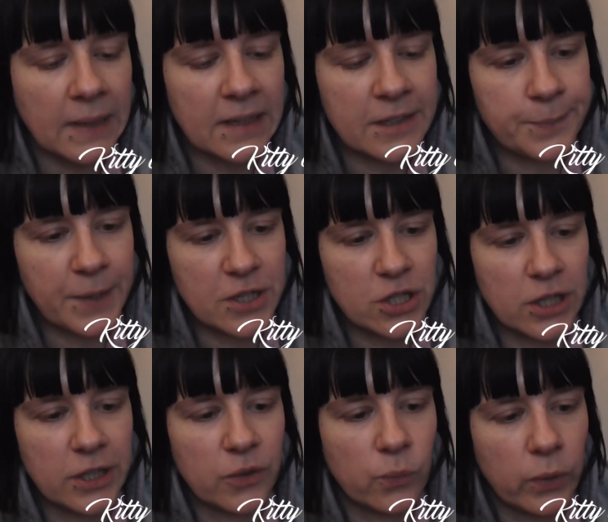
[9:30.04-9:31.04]

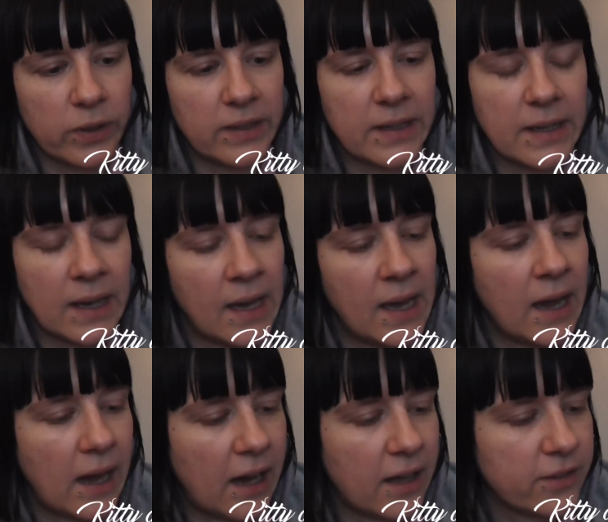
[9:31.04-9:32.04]
especially with the
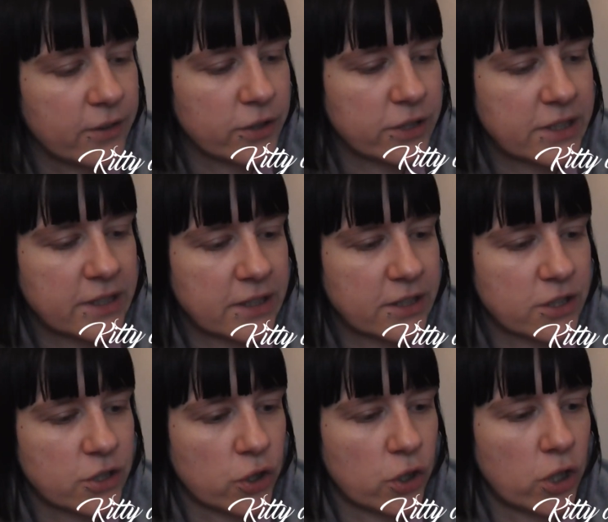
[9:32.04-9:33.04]
other
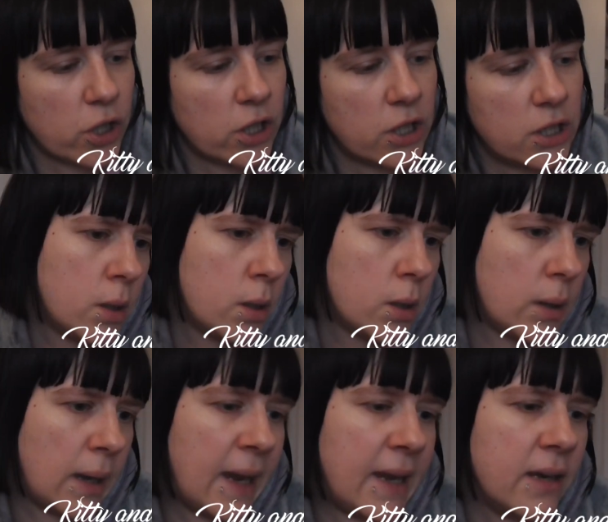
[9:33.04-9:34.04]
sister,
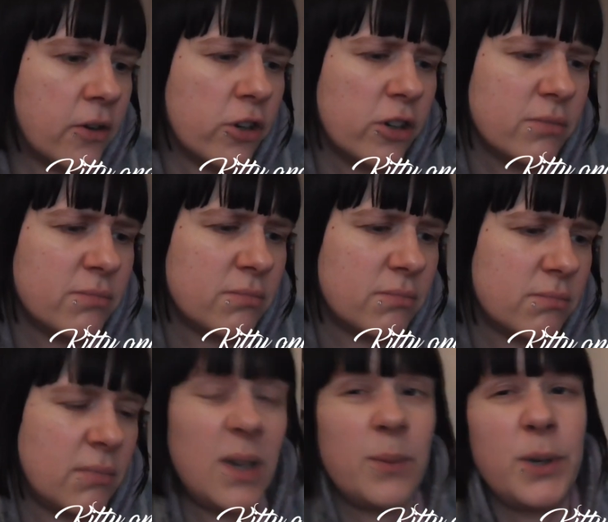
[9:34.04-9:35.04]
Hainer,
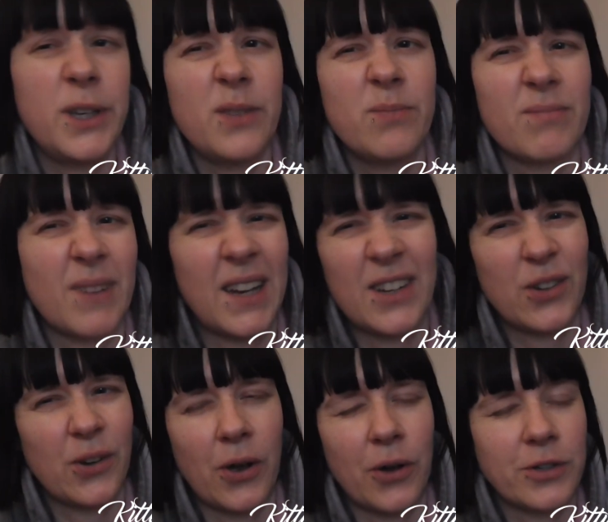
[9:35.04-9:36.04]
maybe? I
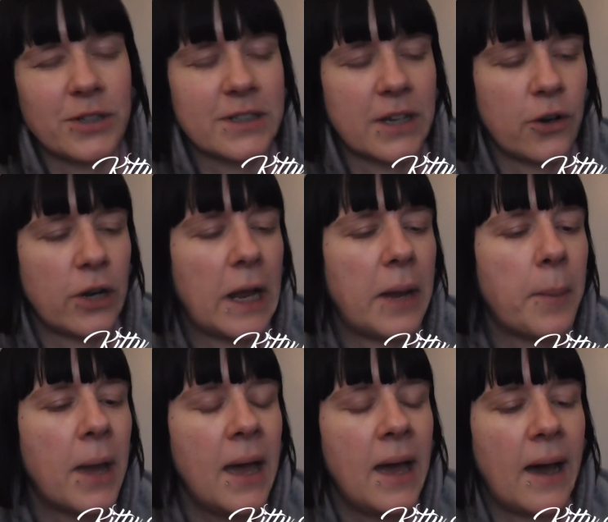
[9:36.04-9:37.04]
don't know how to say her name.
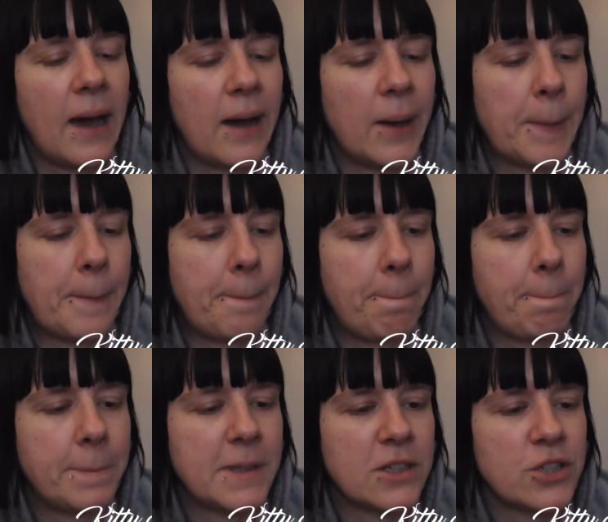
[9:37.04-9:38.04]

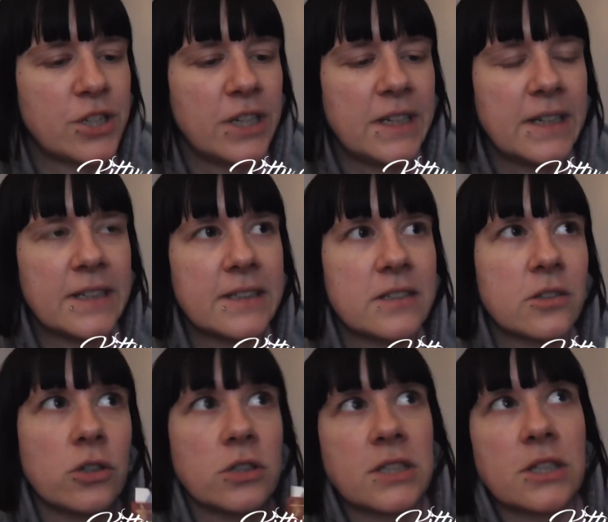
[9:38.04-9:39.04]
she is
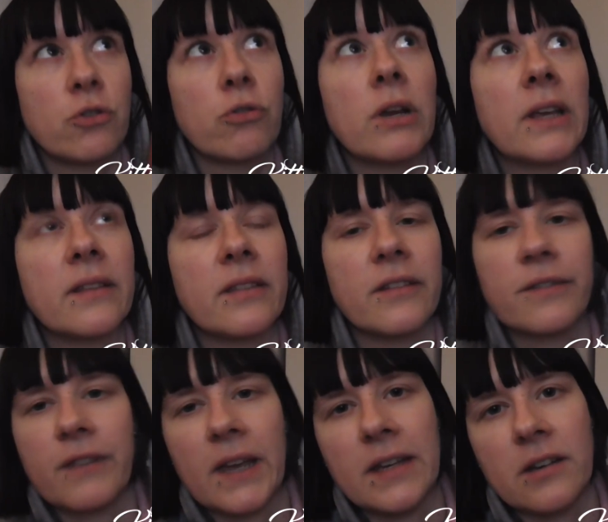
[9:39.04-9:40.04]
considering the
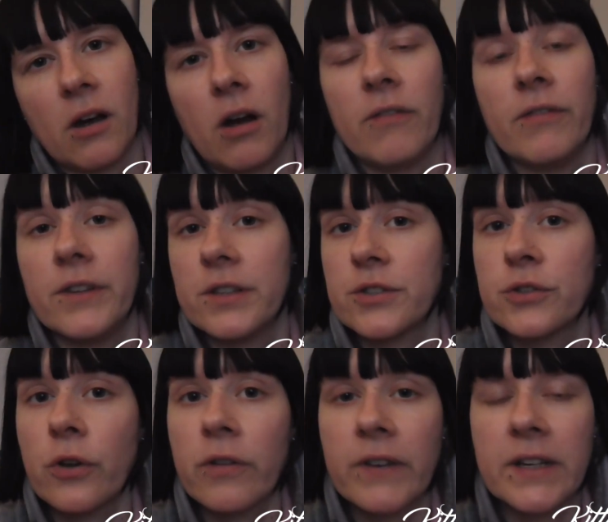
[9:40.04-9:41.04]
fate of the
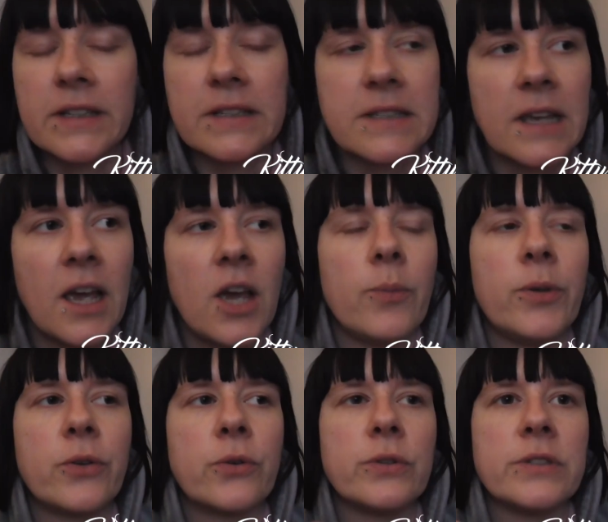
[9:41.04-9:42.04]
servants,
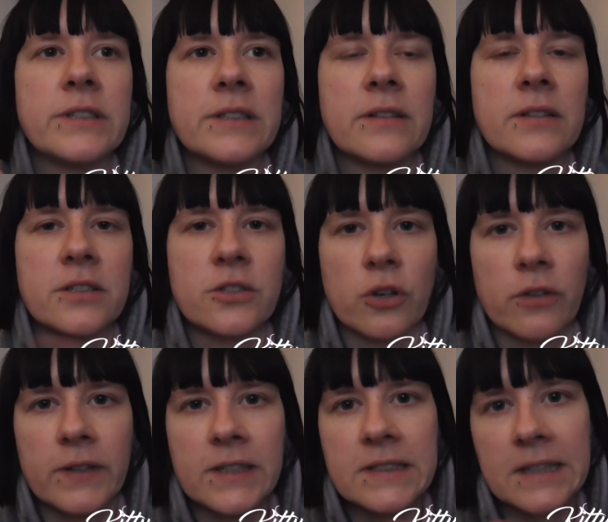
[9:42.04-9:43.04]
because the
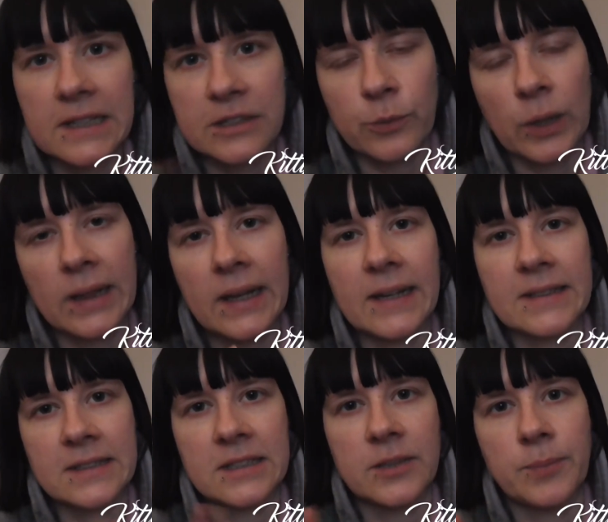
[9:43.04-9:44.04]
servants as well
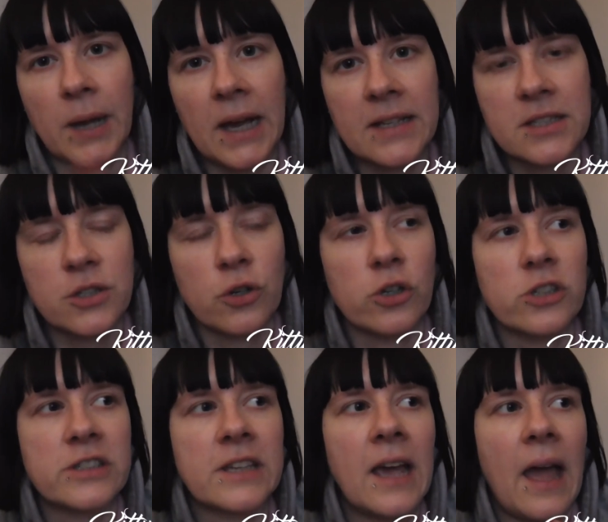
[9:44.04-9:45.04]
as the
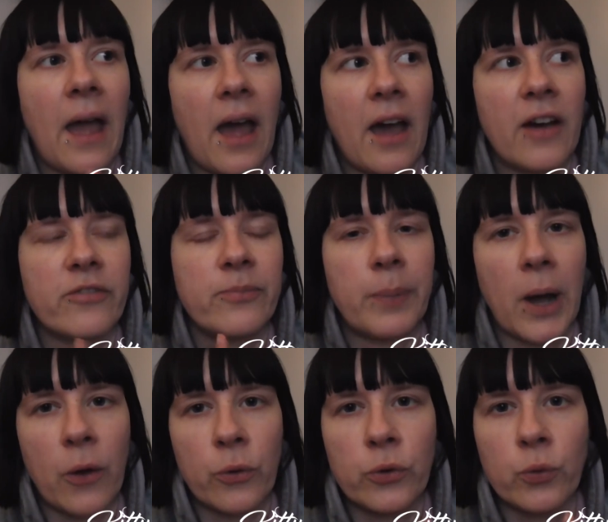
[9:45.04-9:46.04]
pastors have
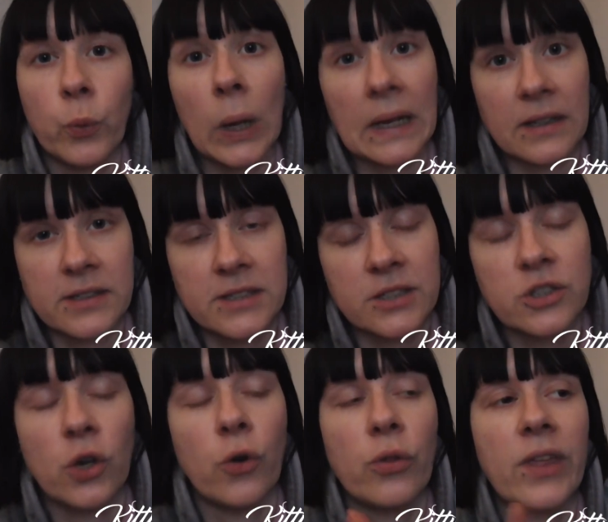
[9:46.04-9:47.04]
bound wings,
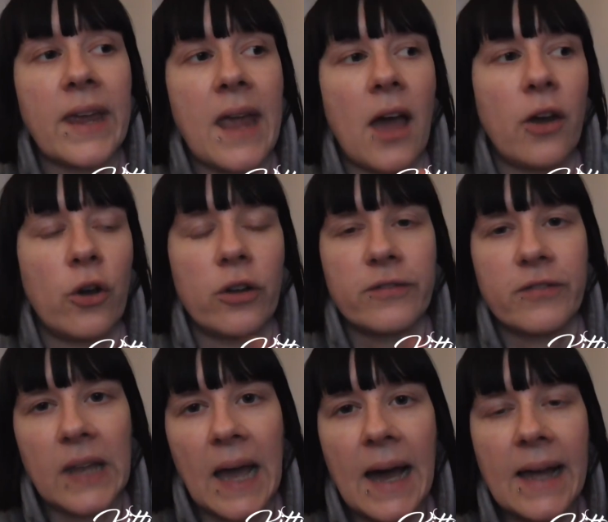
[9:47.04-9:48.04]
so they cannot
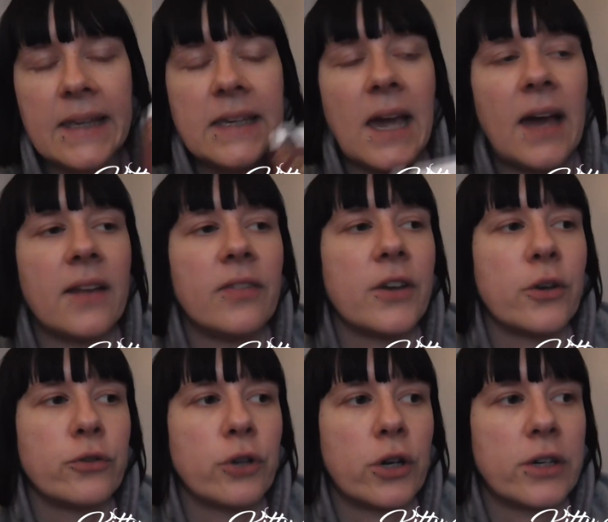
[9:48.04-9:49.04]
fly and
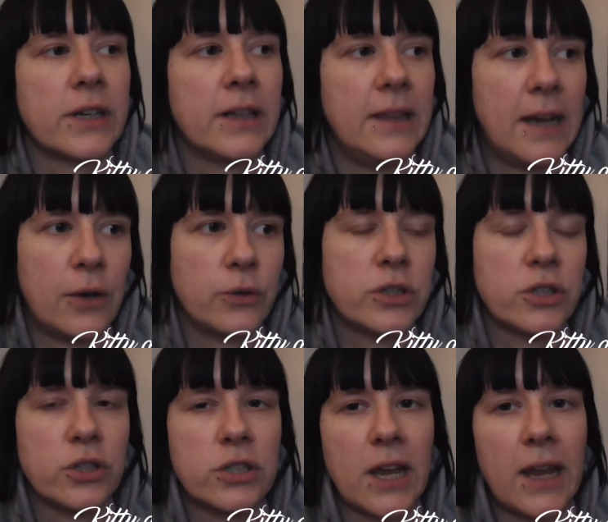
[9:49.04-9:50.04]
they're not allowed
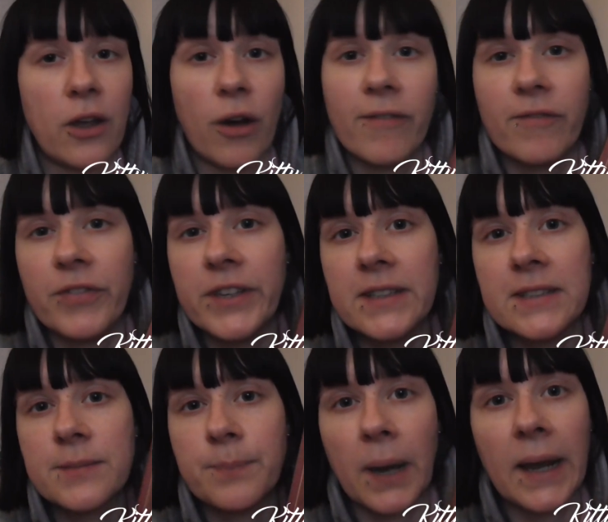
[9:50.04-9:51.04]
to take off
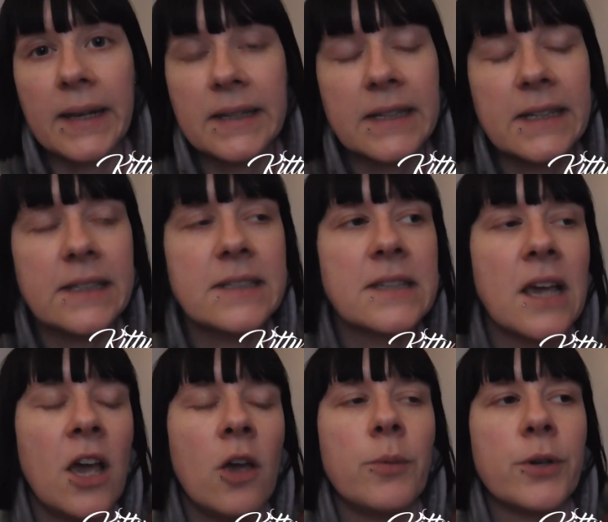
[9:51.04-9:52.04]
these bindings
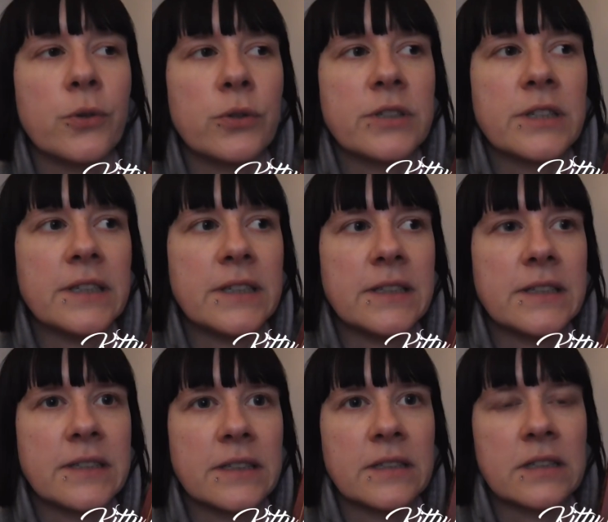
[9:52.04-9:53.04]
because it
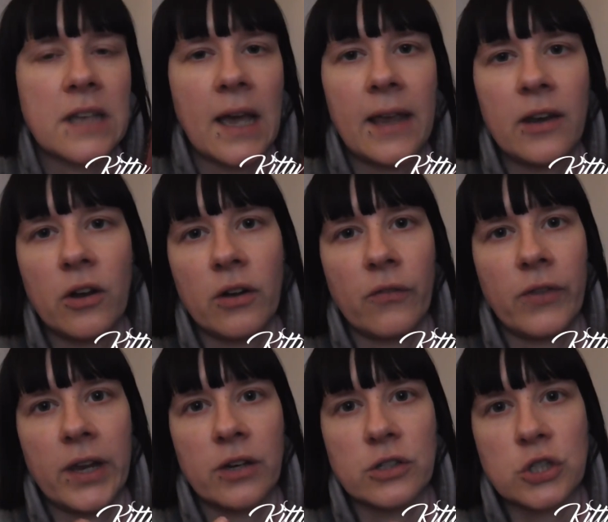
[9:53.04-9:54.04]
is a sign of
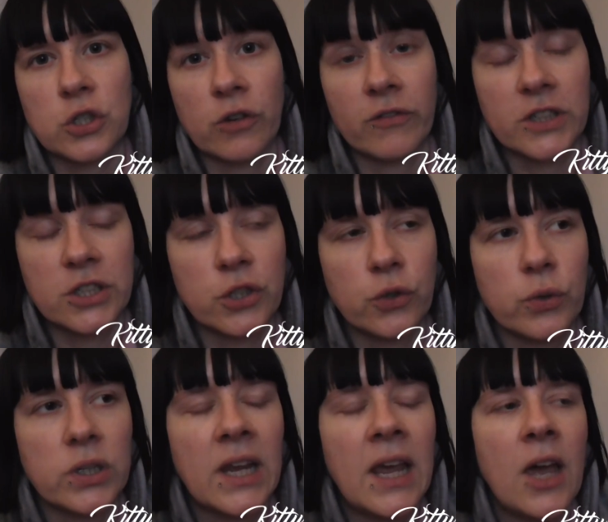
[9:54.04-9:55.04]
their servitude.